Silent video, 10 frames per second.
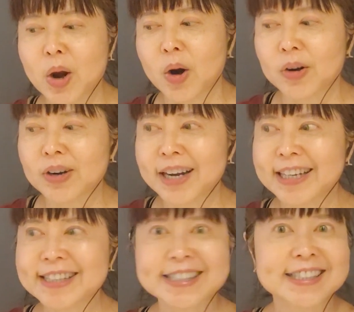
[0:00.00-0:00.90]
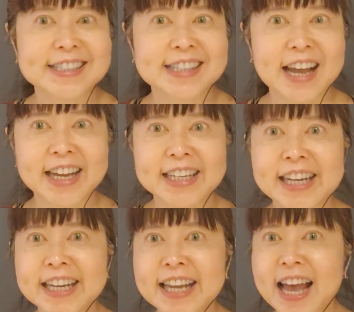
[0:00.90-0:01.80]
All right,
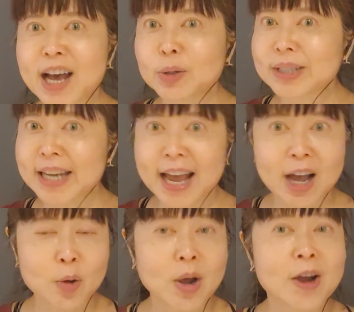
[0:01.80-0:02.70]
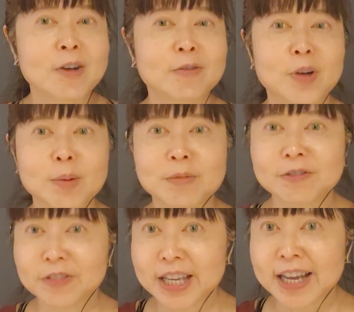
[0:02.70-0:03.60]
signing out now from
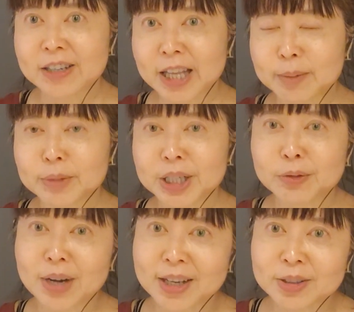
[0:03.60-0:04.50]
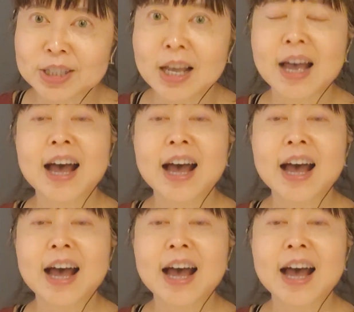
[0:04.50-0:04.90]
VLMD Rounds.